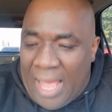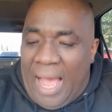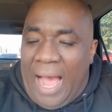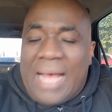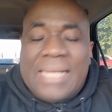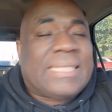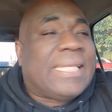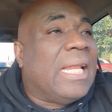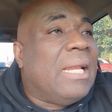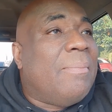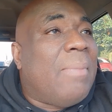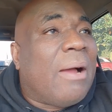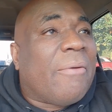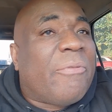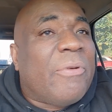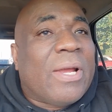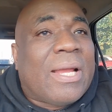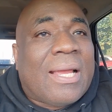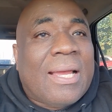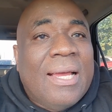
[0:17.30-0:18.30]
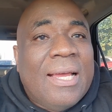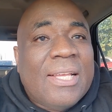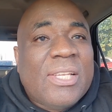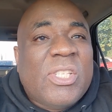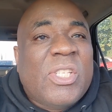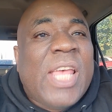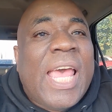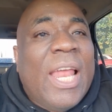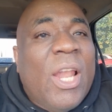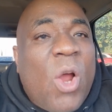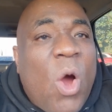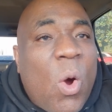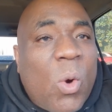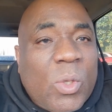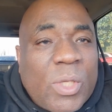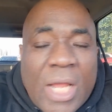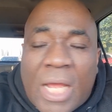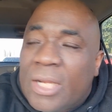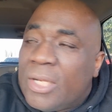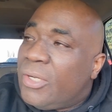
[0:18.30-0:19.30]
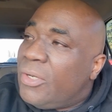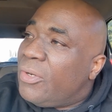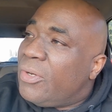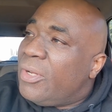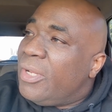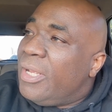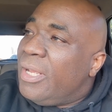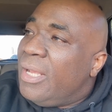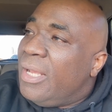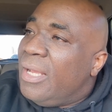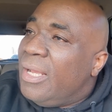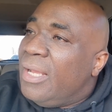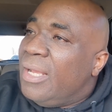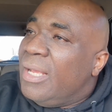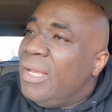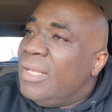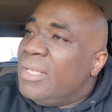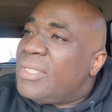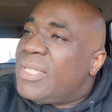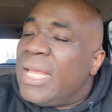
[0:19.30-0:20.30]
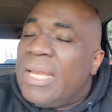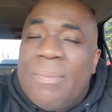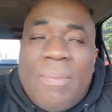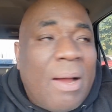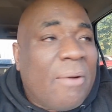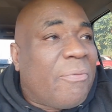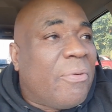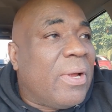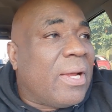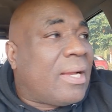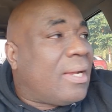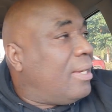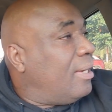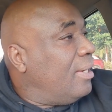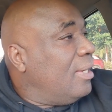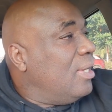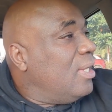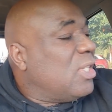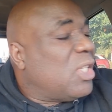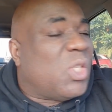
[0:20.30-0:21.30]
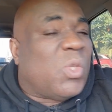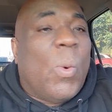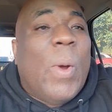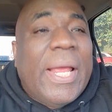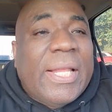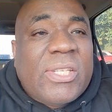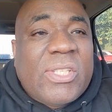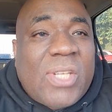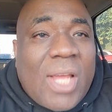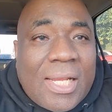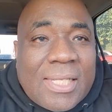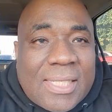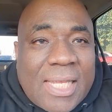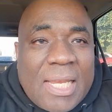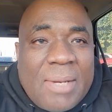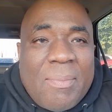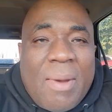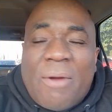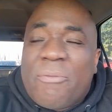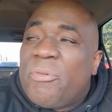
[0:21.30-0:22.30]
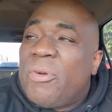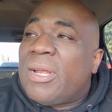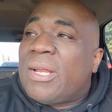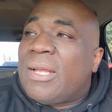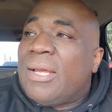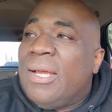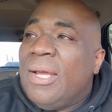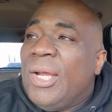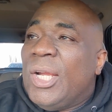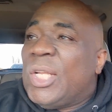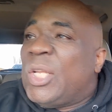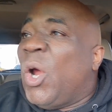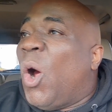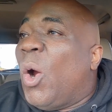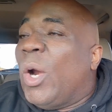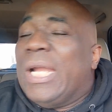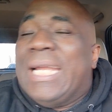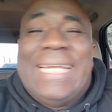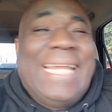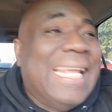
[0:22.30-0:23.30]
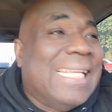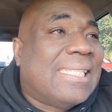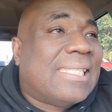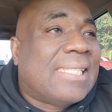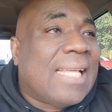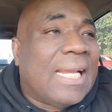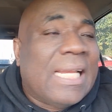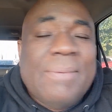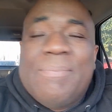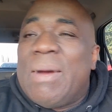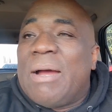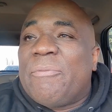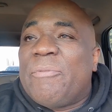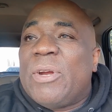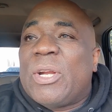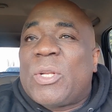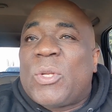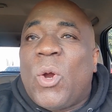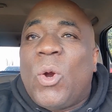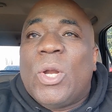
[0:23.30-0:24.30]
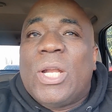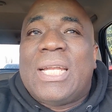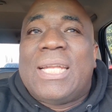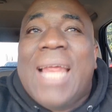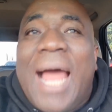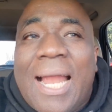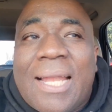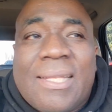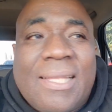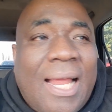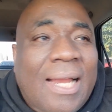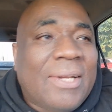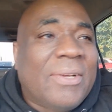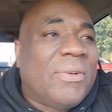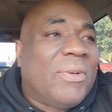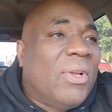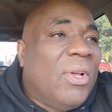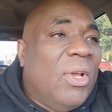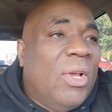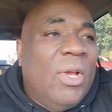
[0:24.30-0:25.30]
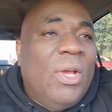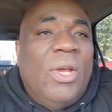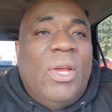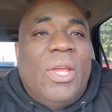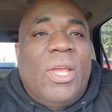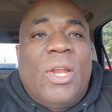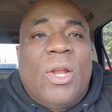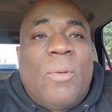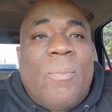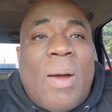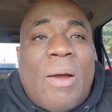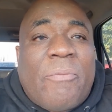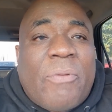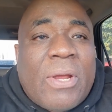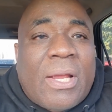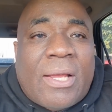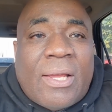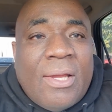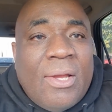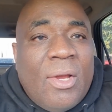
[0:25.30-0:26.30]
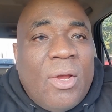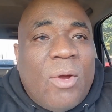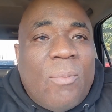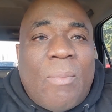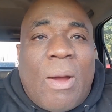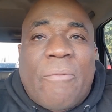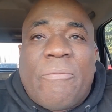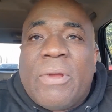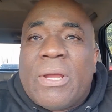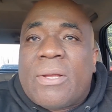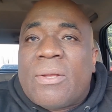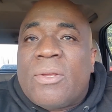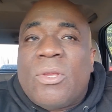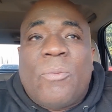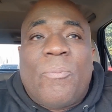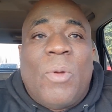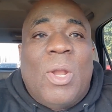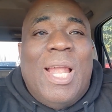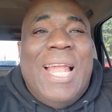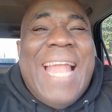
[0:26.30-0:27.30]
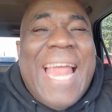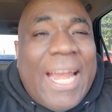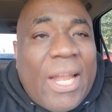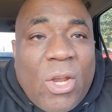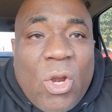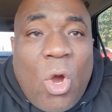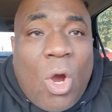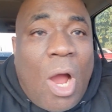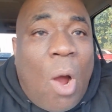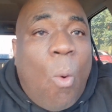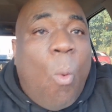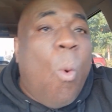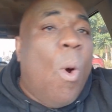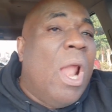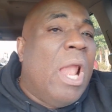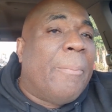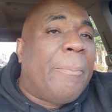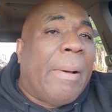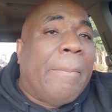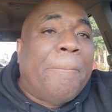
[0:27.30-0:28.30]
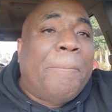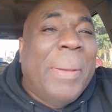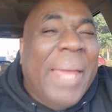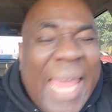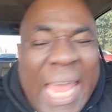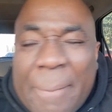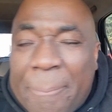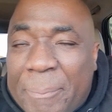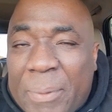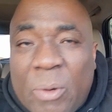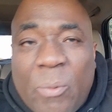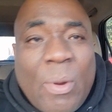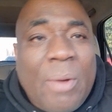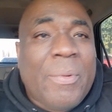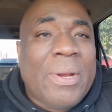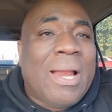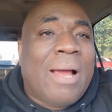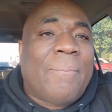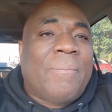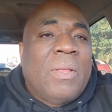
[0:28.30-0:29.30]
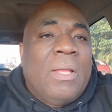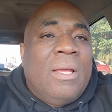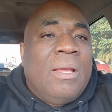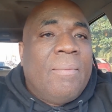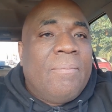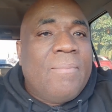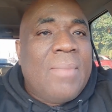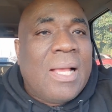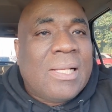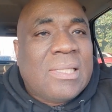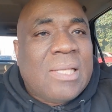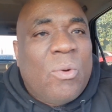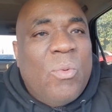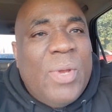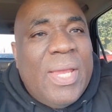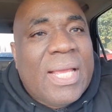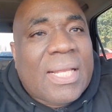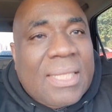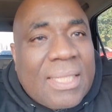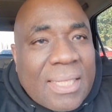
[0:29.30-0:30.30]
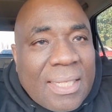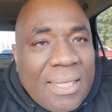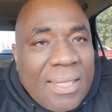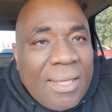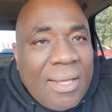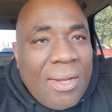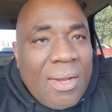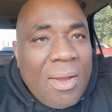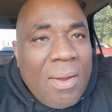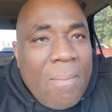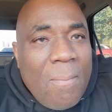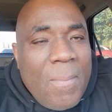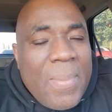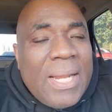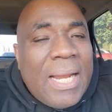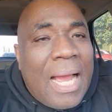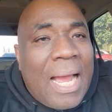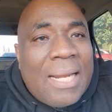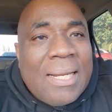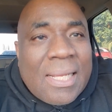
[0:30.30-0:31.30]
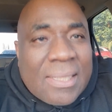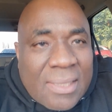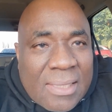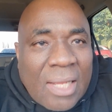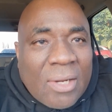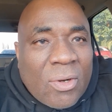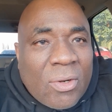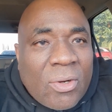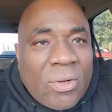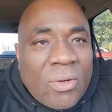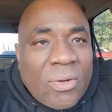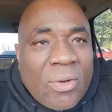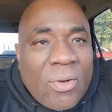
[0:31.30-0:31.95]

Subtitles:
I said the Maverick sell out and said the Maverick switch and said the Maverick turn this and the Maverick turn that and you know Maverick you will let down a whole heap of people with that. I say wait. I don't understand, you know.